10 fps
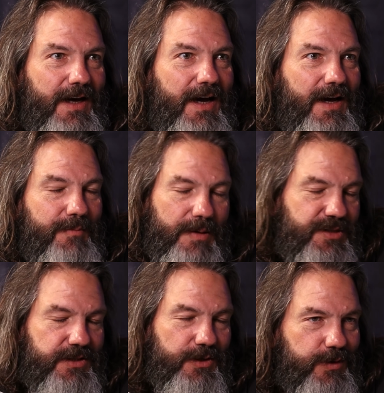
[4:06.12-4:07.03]
I'm
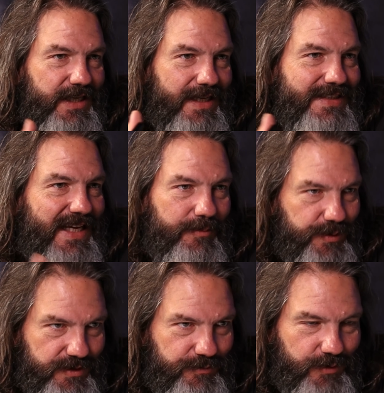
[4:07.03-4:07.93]
just using
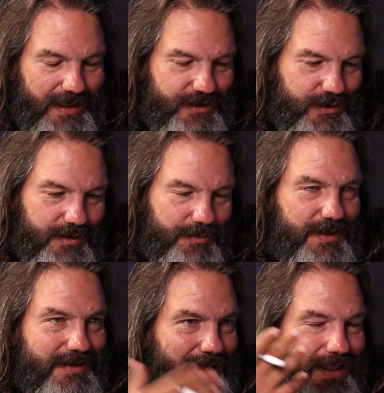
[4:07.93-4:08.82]
examples of relationships
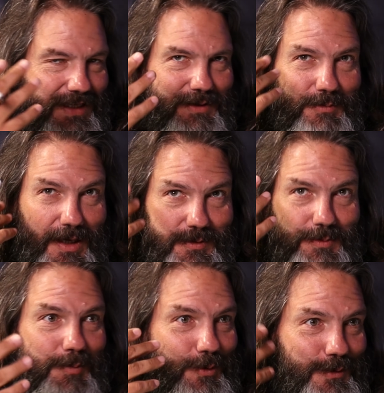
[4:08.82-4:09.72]
because I think sometimes
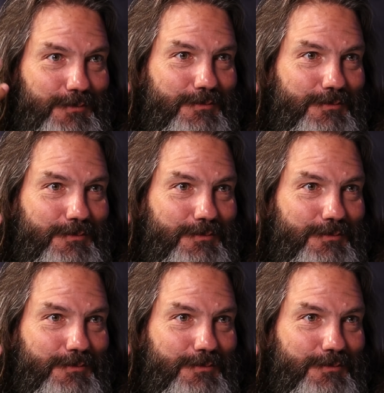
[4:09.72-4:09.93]
people,